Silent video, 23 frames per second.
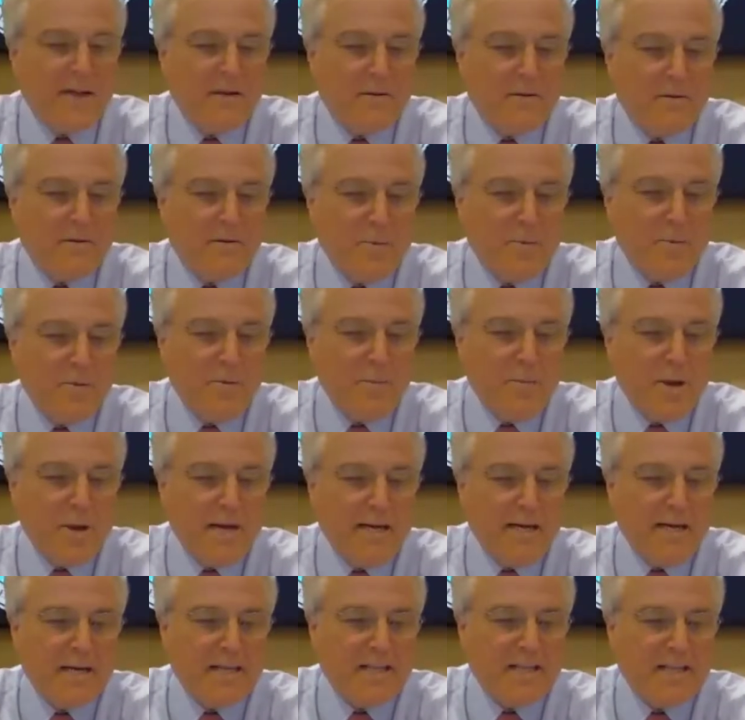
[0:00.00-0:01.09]
think we
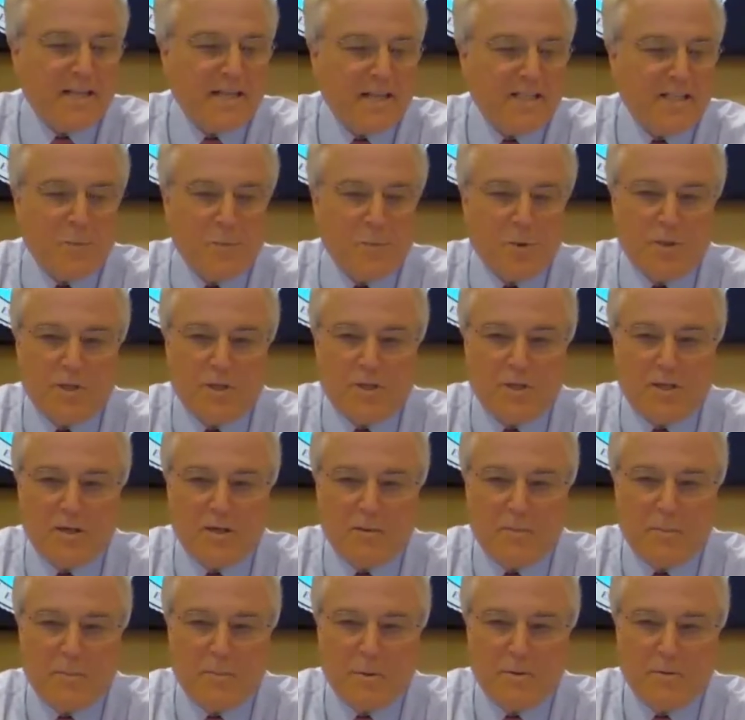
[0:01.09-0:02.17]
remain accessible to
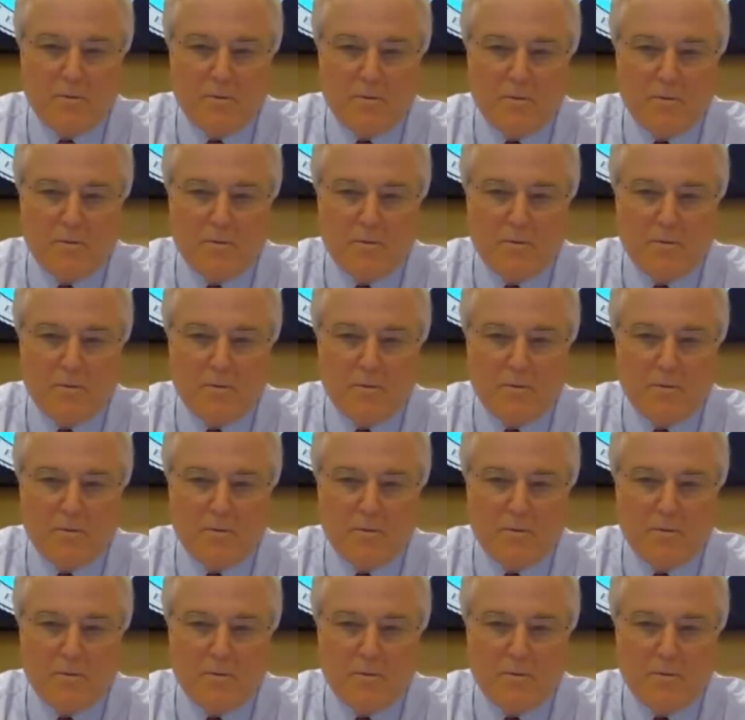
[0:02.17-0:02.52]
them.